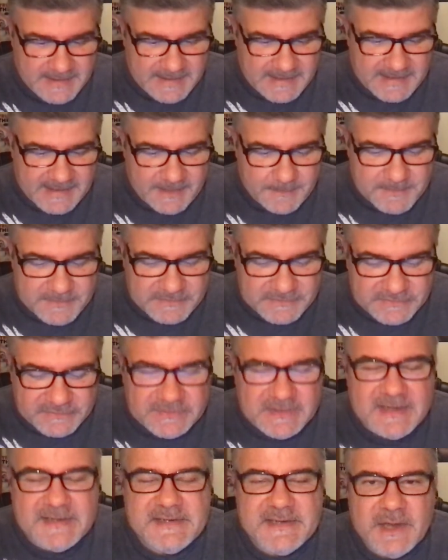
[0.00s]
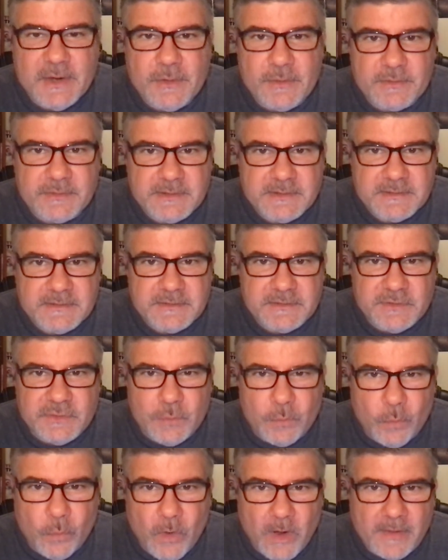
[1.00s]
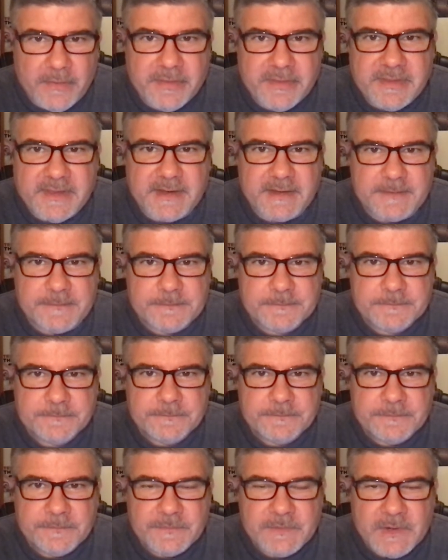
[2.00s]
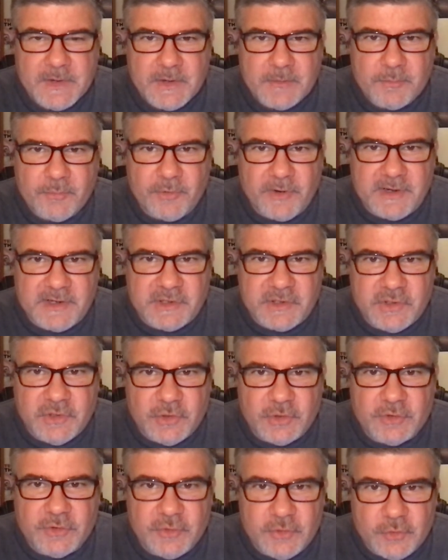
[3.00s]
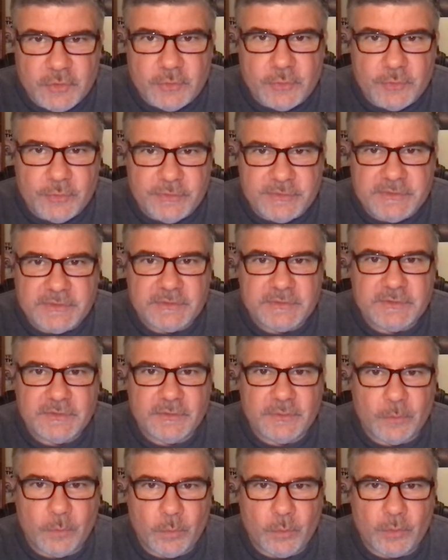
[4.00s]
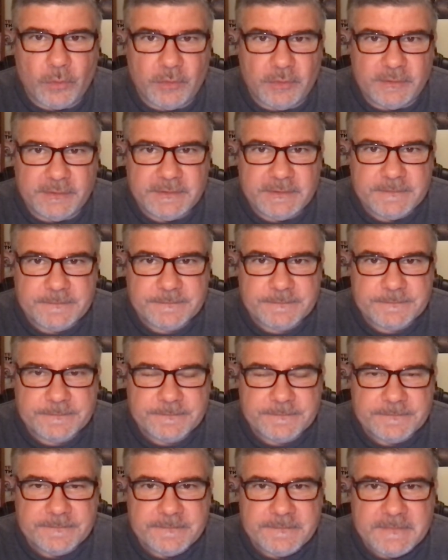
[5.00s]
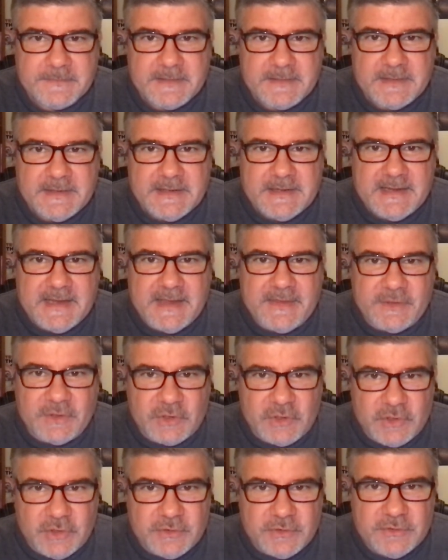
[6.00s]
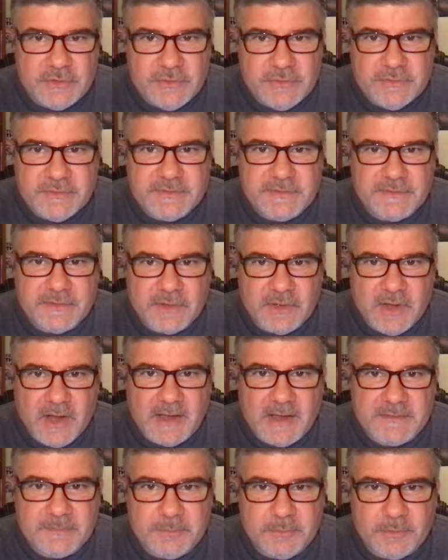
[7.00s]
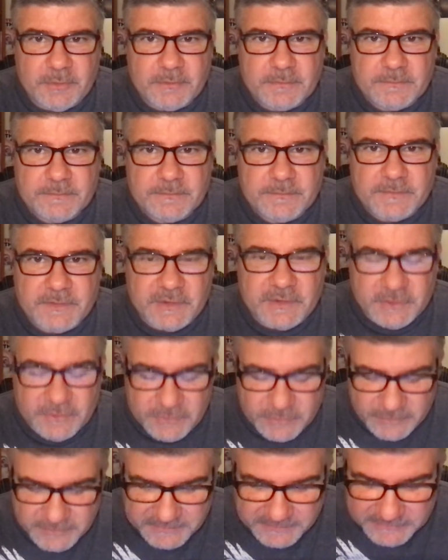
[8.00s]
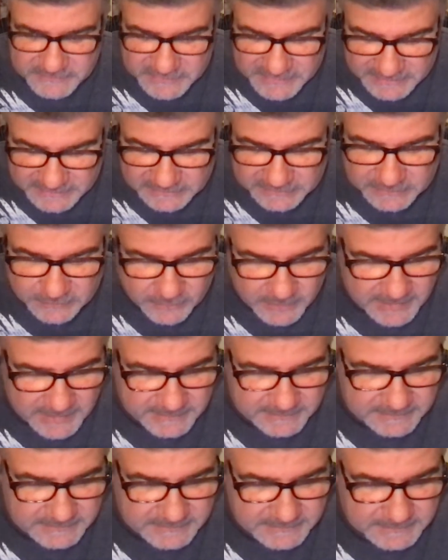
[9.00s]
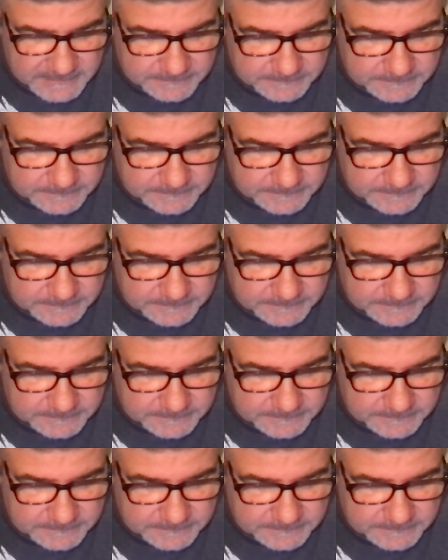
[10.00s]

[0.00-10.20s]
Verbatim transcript: and I've been sent out to do one thing bring good news to the world. And the good news of the gospel the good news of Jesus Christ